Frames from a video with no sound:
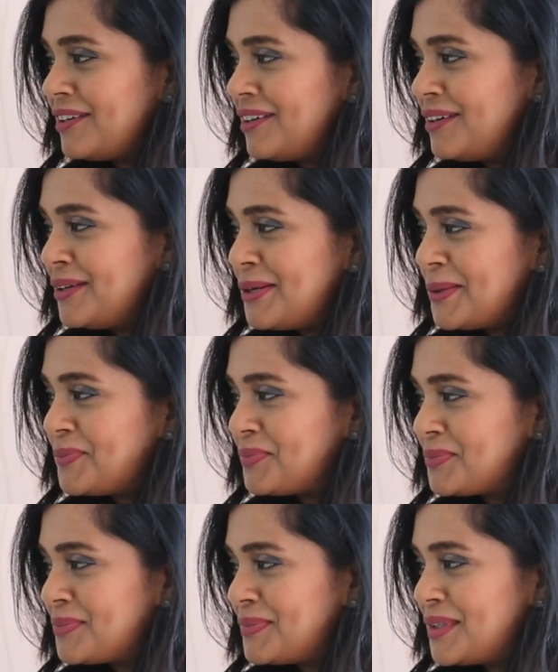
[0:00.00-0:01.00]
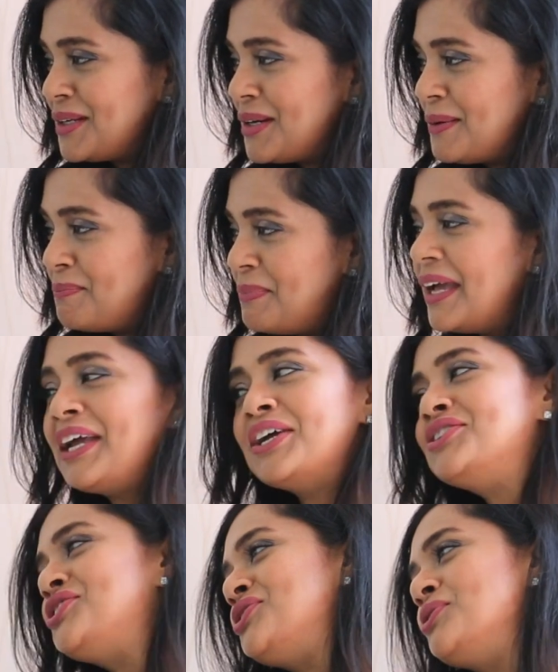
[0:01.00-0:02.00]
a
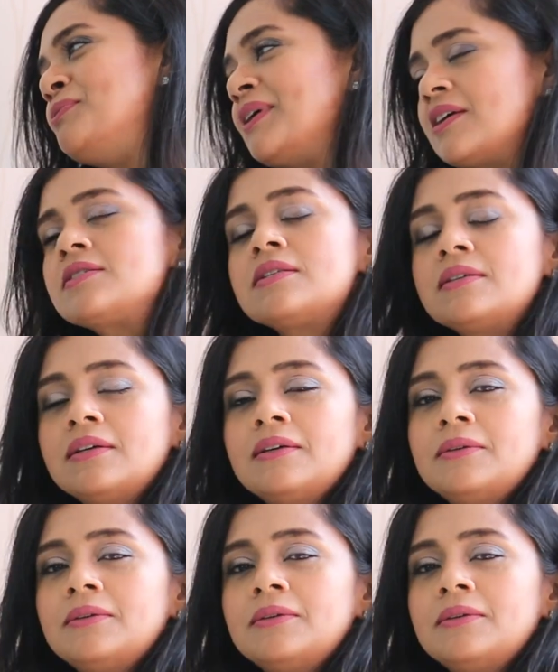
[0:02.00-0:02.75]
big issue because